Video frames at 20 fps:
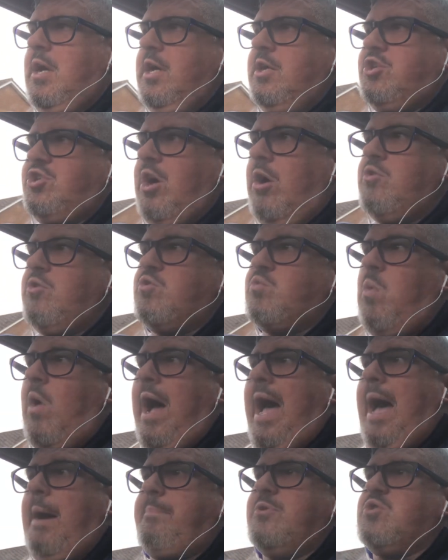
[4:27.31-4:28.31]
Shows
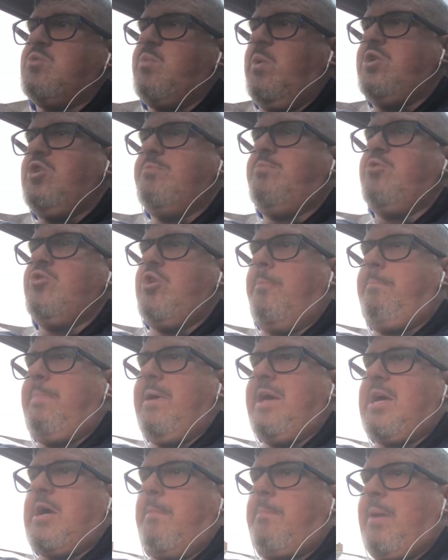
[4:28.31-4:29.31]
what happens when you put your
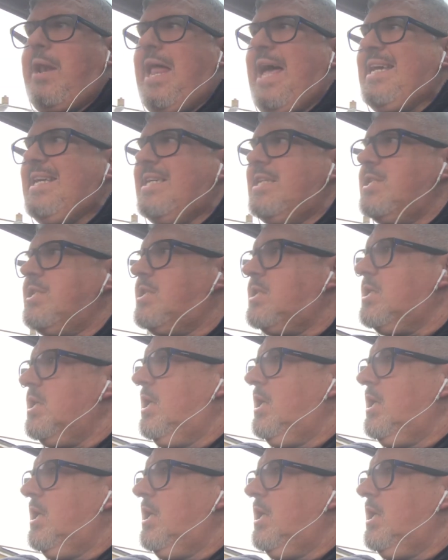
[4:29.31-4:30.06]
bigger players